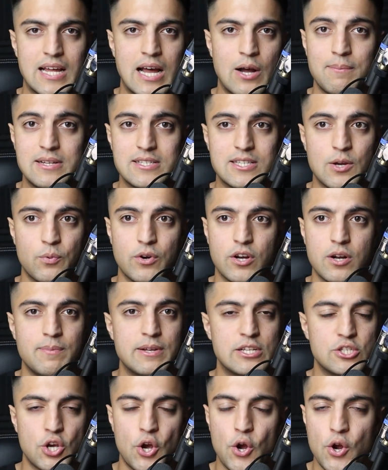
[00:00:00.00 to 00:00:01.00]
that means that we're going to be
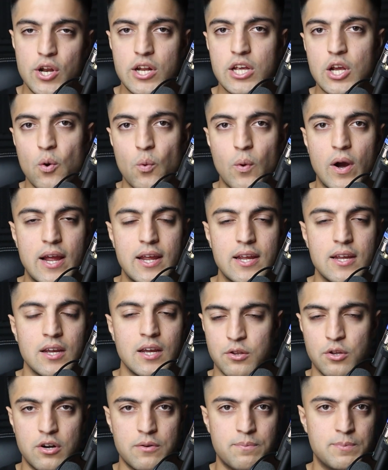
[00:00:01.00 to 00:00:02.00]
turning away a
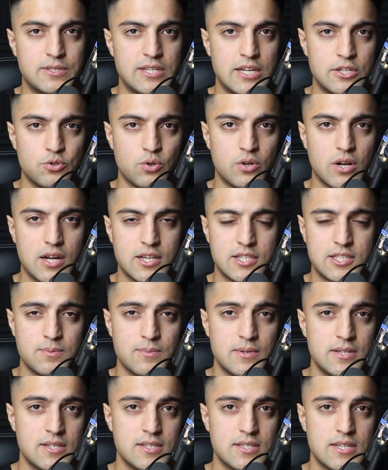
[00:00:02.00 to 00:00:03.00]
lot of potential
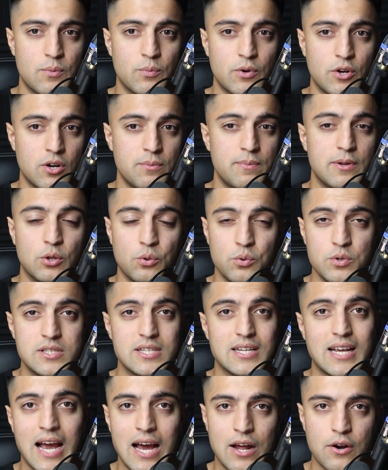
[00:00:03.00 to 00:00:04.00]
customers and we're going to be
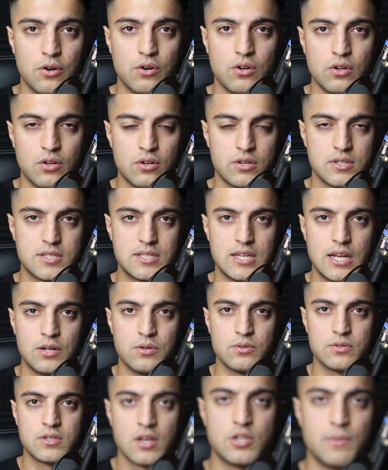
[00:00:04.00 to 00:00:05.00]
losing out on a lot of
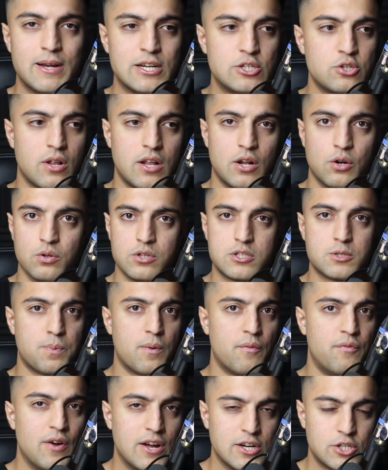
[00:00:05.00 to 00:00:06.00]
sales. So make sure that it looks
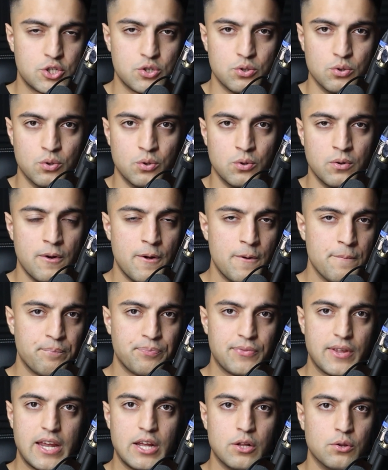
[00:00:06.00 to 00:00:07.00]
professional,
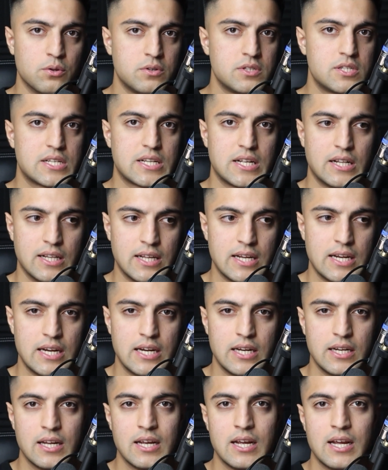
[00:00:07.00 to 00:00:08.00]
it looks
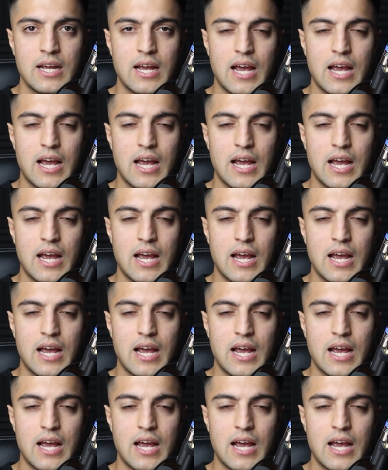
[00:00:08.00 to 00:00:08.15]
clean,